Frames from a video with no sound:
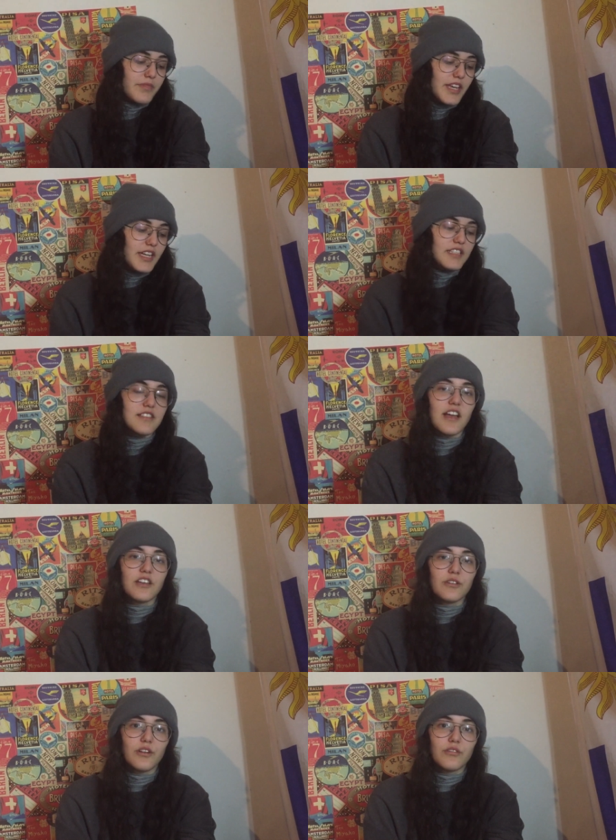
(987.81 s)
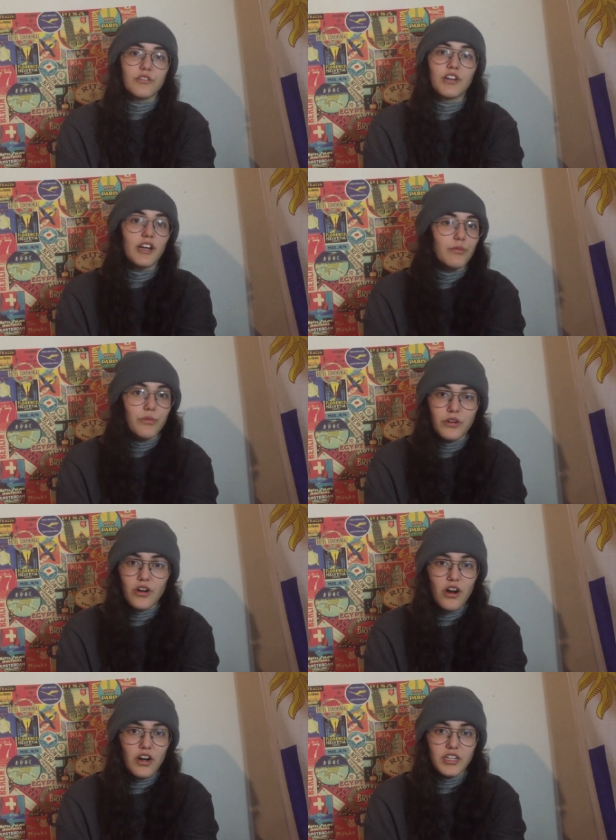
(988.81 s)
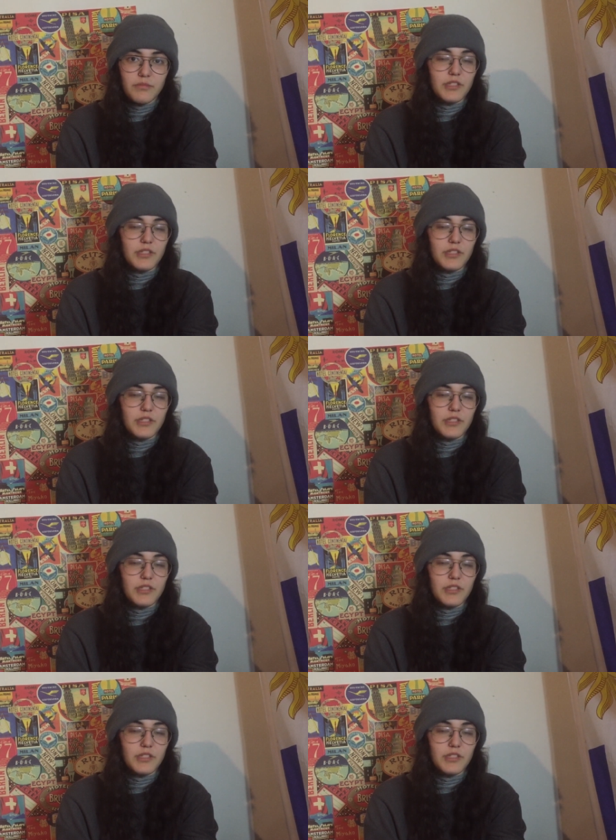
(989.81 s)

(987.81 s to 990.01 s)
And I said, you know, you gotta work hard